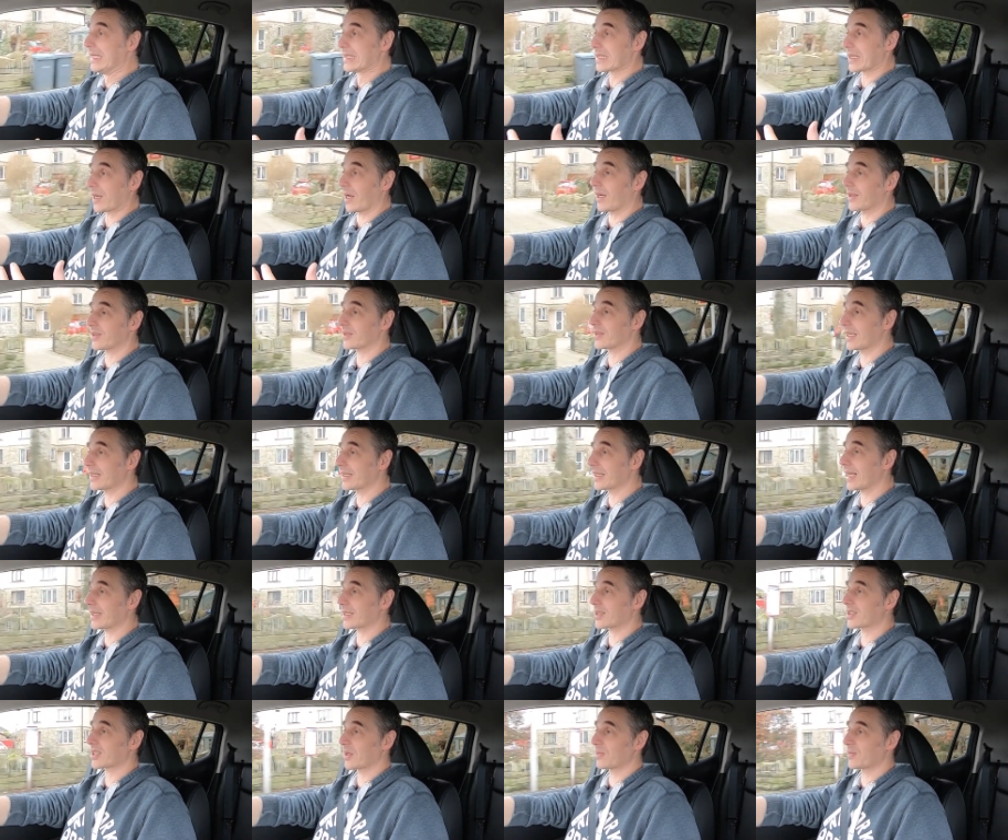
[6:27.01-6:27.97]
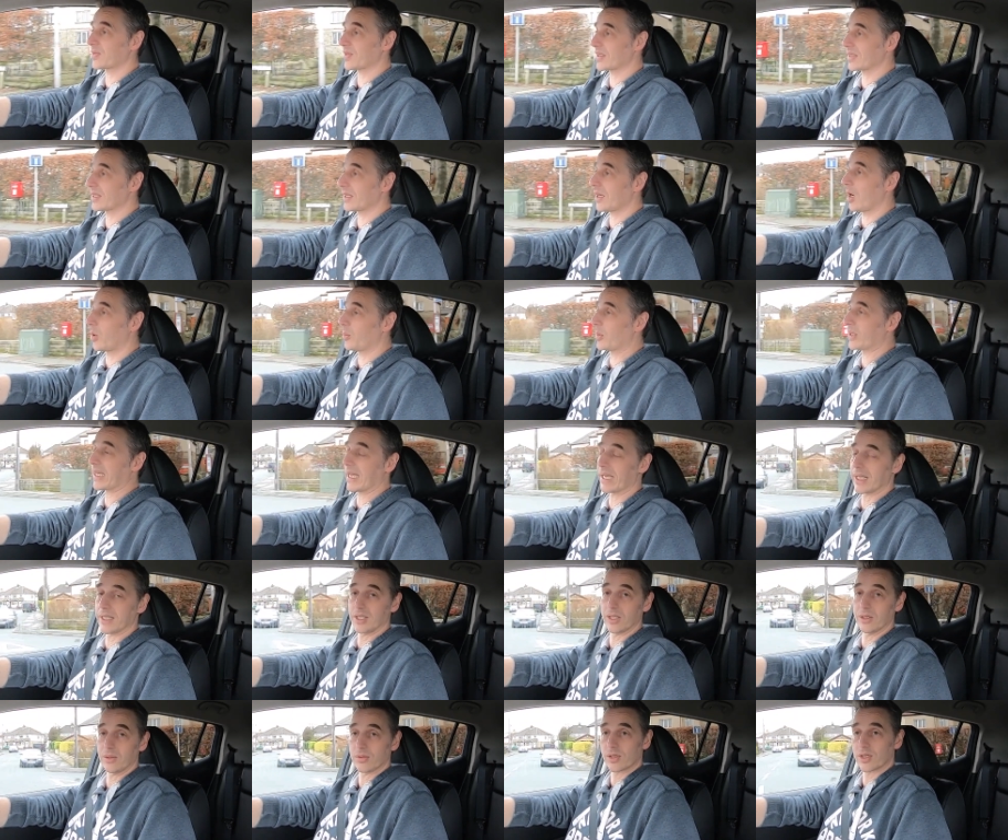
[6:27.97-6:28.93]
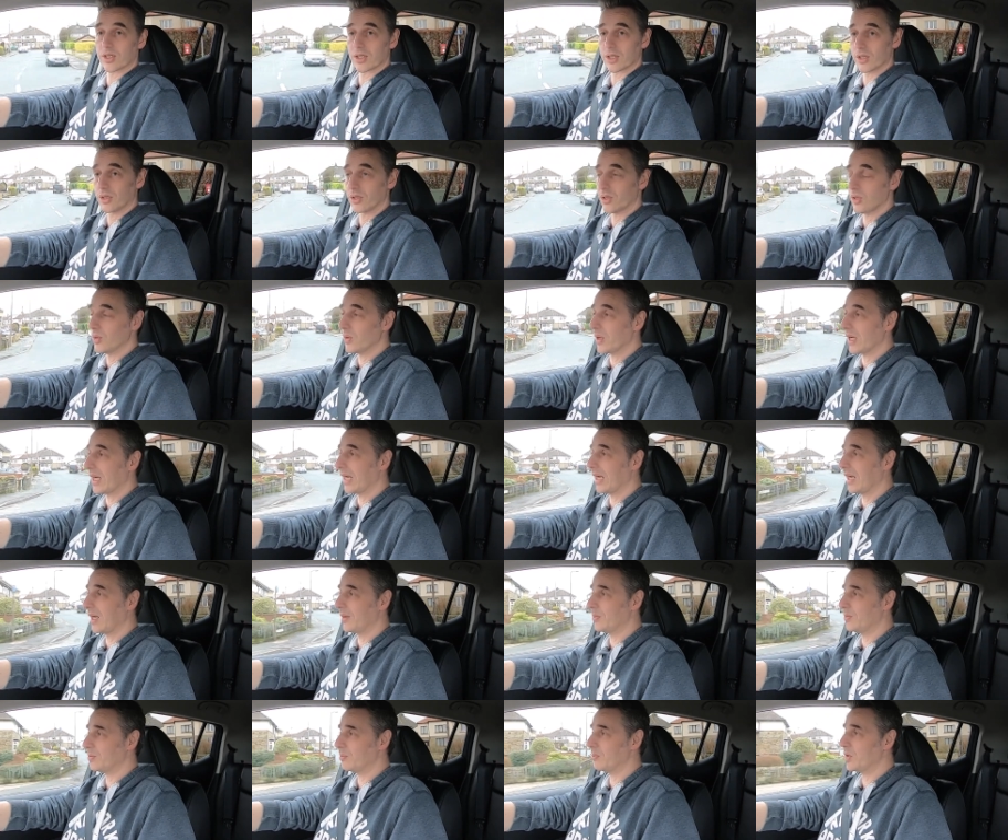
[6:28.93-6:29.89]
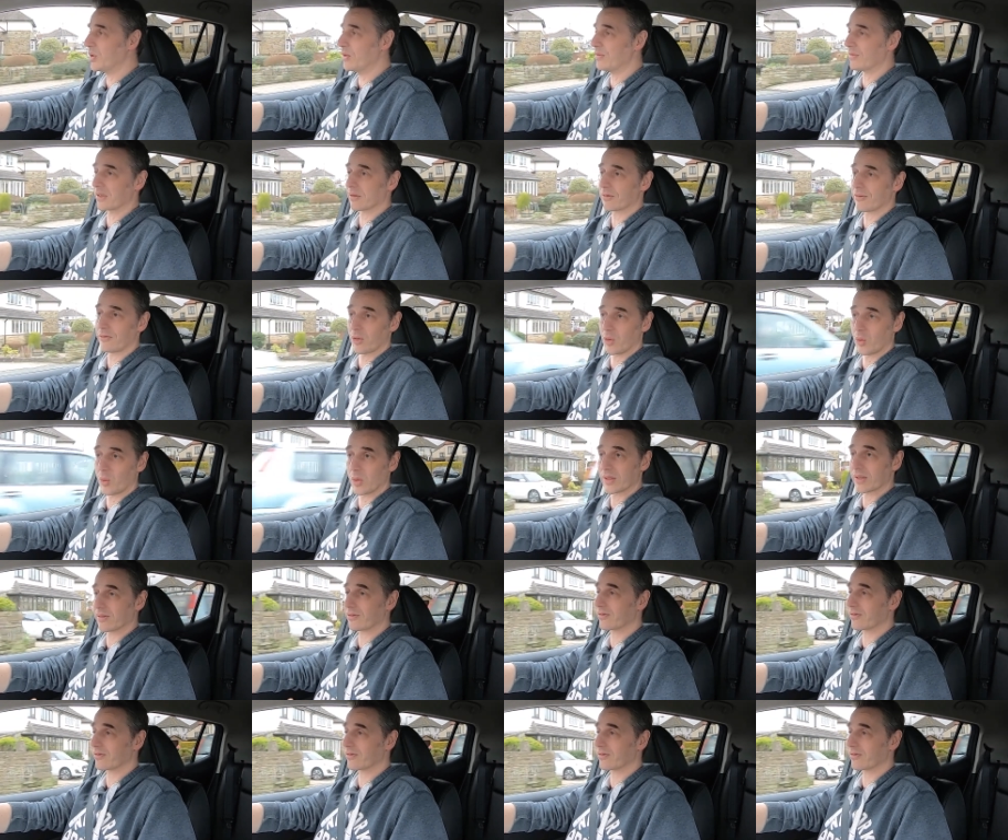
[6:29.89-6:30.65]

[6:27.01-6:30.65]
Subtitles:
so I think that's something that I'll be getting used to moving forward.